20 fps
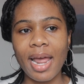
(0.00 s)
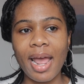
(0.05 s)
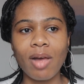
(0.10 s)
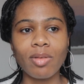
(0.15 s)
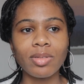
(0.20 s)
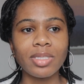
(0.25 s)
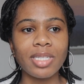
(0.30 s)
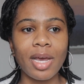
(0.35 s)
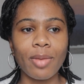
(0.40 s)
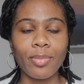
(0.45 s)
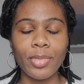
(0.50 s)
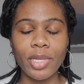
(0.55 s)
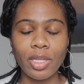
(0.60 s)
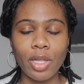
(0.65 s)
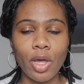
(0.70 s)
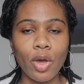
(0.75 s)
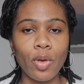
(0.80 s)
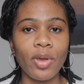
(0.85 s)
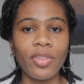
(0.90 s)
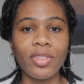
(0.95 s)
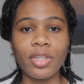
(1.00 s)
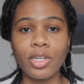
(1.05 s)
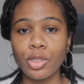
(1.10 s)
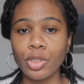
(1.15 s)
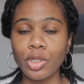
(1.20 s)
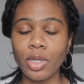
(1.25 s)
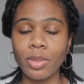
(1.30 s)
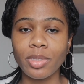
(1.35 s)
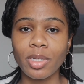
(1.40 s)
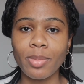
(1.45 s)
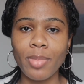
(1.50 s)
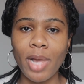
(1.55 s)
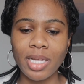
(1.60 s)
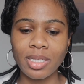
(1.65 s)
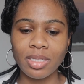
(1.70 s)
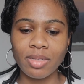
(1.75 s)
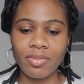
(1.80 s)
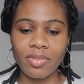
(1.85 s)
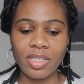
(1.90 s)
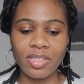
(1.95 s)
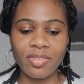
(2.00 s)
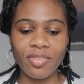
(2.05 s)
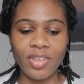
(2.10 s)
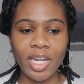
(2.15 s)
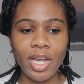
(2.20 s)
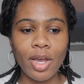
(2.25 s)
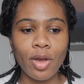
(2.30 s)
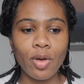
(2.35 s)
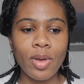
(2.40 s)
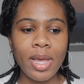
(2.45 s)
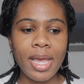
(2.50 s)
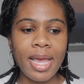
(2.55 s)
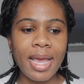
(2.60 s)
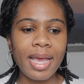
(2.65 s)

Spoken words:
out down below in the description box of this video